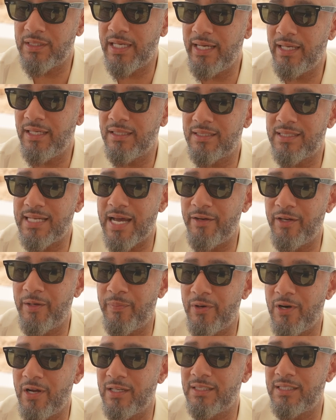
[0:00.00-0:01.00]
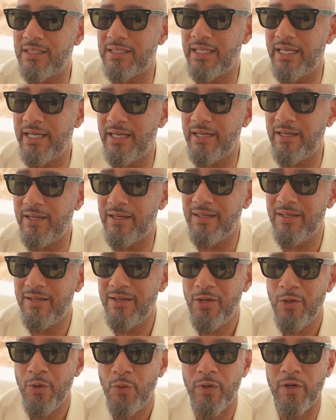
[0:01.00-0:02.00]
later, Saudi Bronx is here.
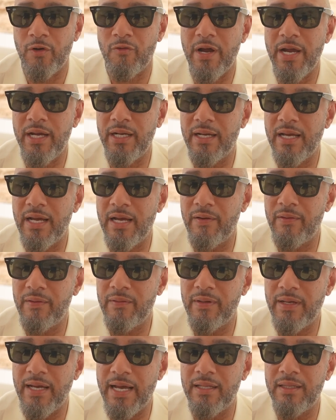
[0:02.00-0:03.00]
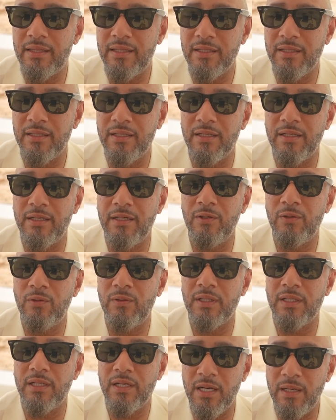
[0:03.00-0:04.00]
We're right now at the
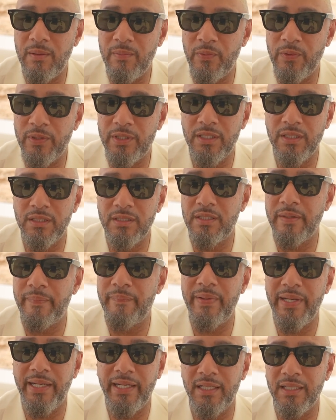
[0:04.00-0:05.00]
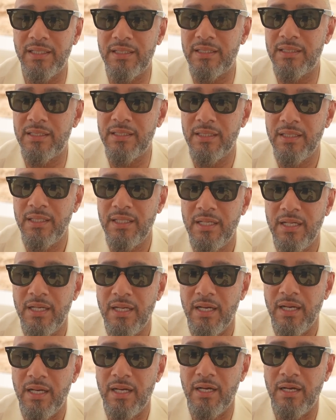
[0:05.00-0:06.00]
AlUla Cup, which is the biggest
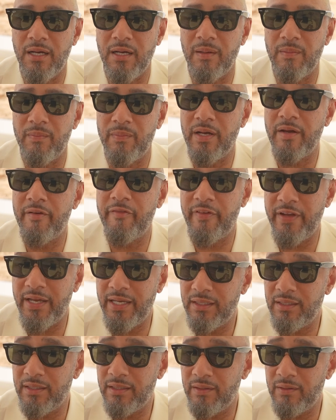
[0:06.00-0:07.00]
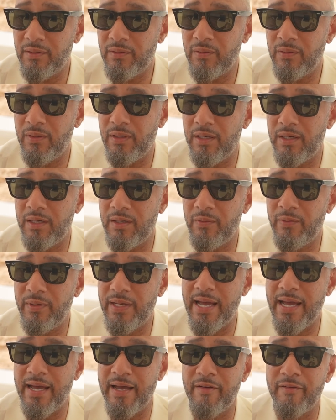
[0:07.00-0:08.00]
event. We
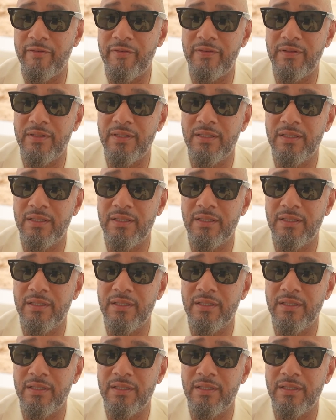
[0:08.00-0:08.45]
have